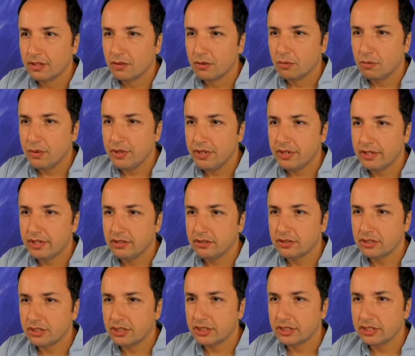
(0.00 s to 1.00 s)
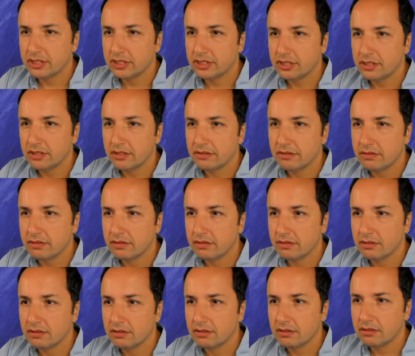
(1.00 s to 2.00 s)
We are interested
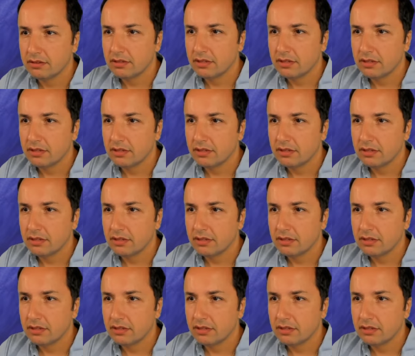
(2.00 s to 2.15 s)
in...